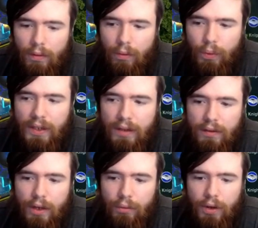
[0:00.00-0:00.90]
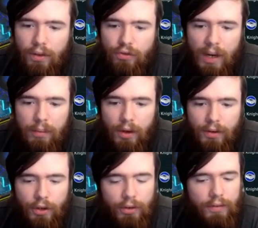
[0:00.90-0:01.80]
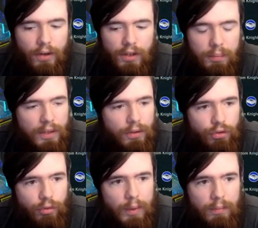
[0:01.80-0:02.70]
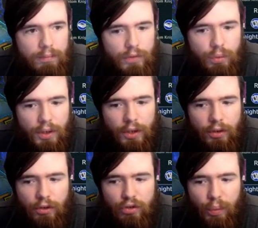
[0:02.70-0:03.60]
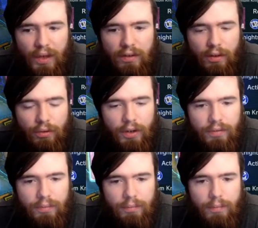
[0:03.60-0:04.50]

We need to get rid of the trap card in our graveyard to make it usable. So we're going to use Wings and Grave